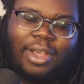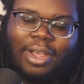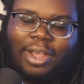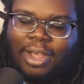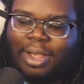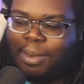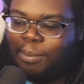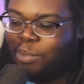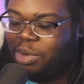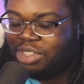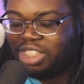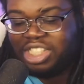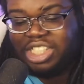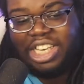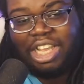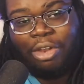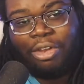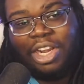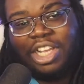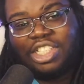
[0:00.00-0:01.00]
Princess
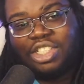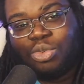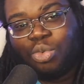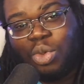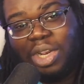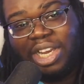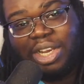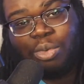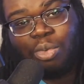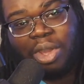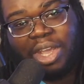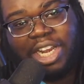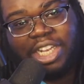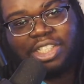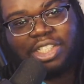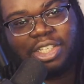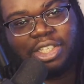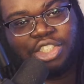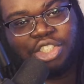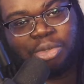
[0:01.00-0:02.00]
Leona is really ready to
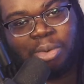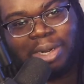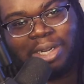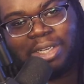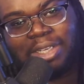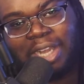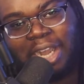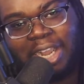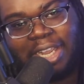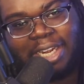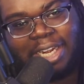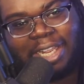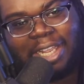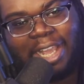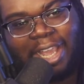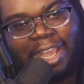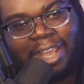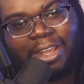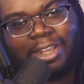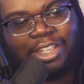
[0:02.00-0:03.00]
join Dai in the
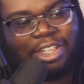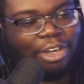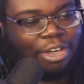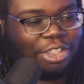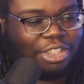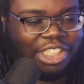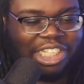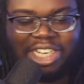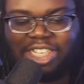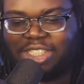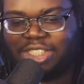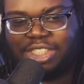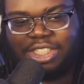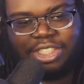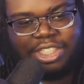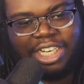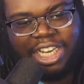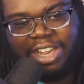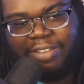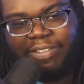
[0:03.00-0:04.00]
gang. You know, she
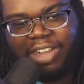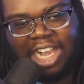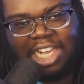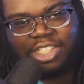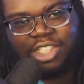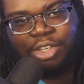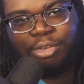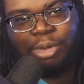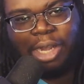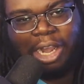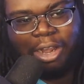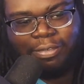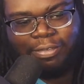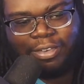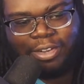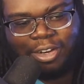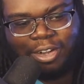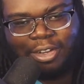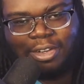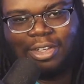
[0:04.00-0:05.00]
even has a new outfit
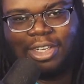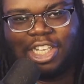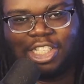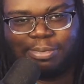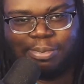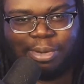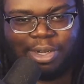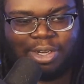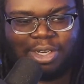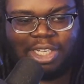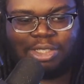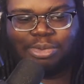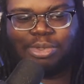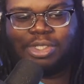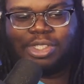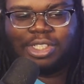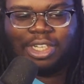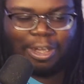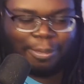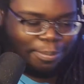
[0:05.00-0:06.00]
on. That's what's
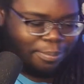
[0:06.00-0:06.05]
up.